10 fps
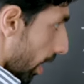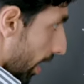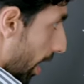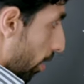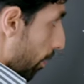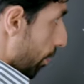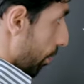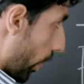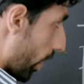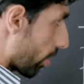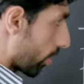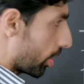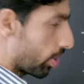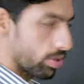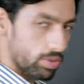Now, we are going
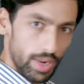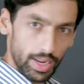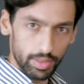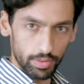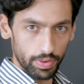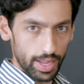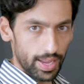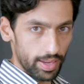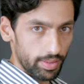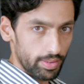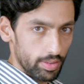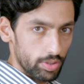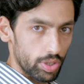to use relative length